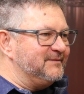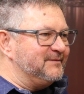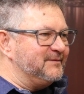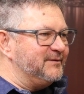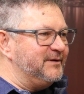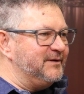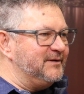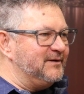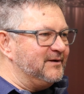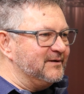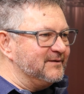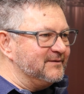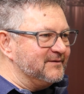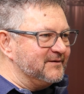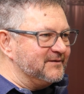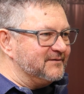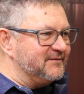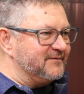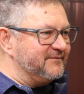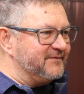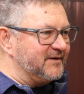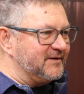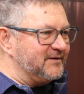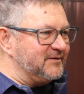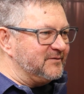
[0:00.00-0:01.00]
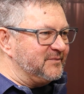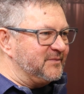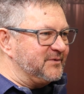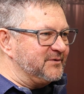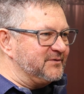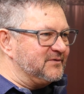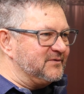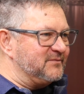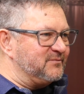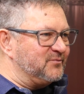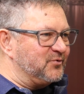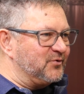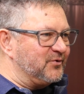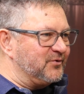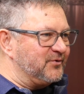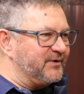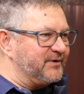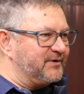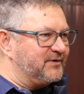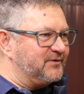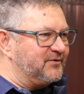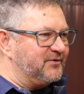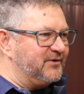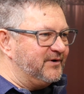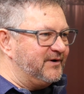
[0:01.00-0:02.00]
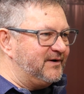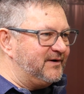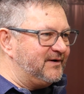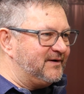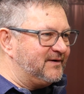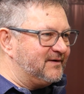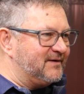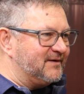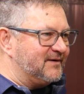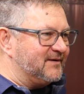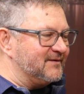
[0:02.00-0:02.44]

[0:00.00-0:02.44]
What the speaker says: leading the development of Brewery Creek,